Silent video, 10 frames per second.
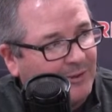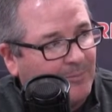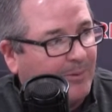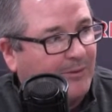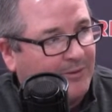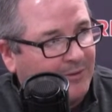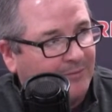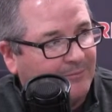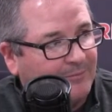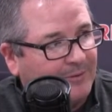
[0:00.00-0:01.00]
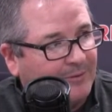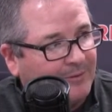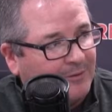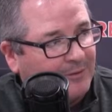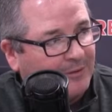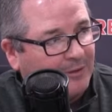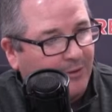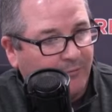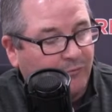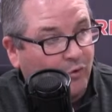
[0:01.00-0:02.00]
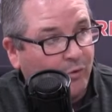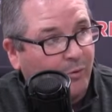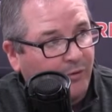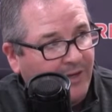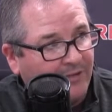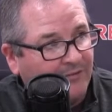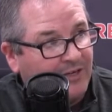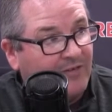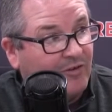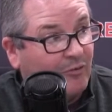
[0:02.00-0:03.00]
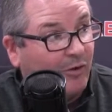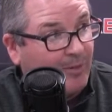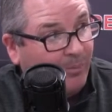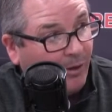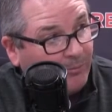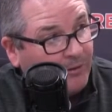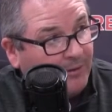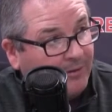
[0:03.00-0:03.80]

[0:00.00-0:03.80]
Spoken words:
Compared to a scoreboard that has individual light bulbs in it.